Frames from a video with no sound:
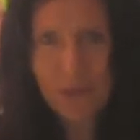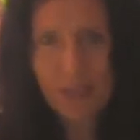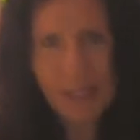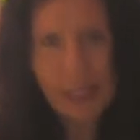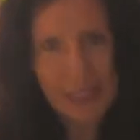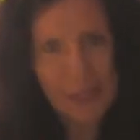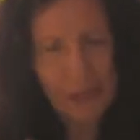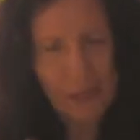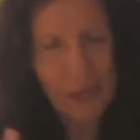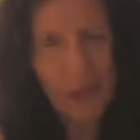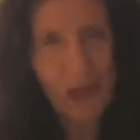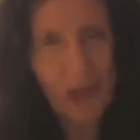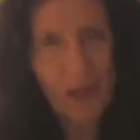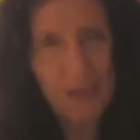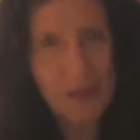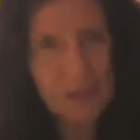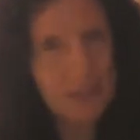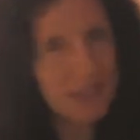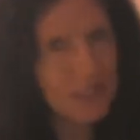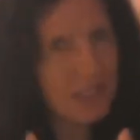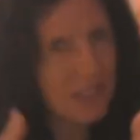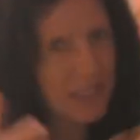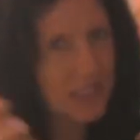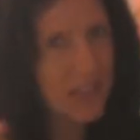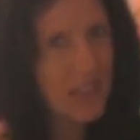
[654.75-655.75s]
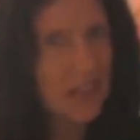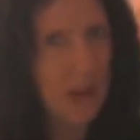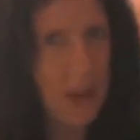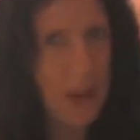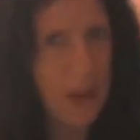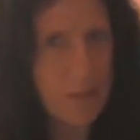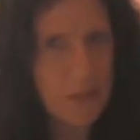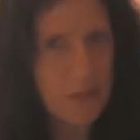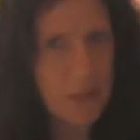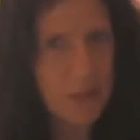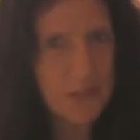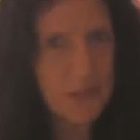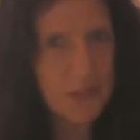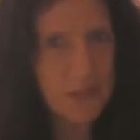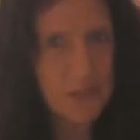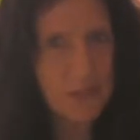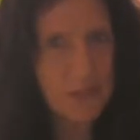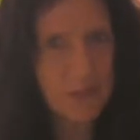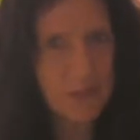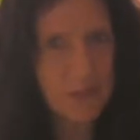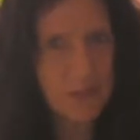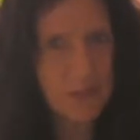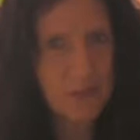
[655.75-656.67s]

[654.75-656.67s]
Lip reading: later on is then up to you.